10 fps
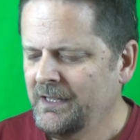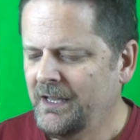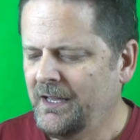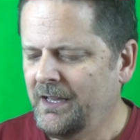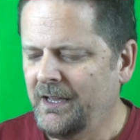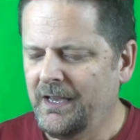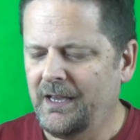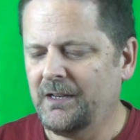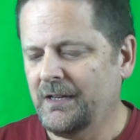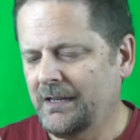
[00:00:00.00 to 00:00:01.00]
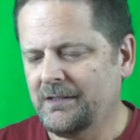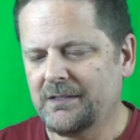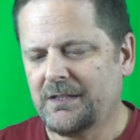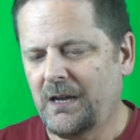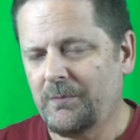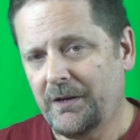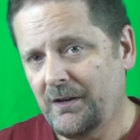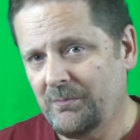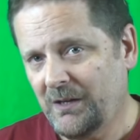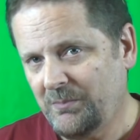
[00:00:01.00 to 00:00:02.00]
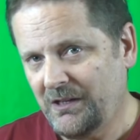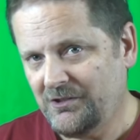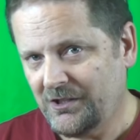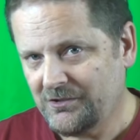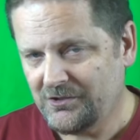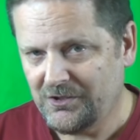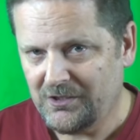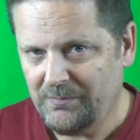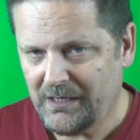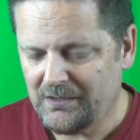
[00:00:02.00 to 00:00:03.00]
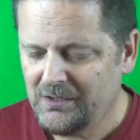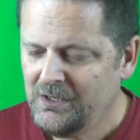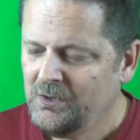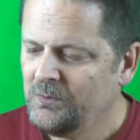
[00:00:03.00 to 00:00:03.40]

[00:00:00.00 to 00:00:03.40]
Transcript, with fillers: Uh, and, and this camera here might be just as good or better.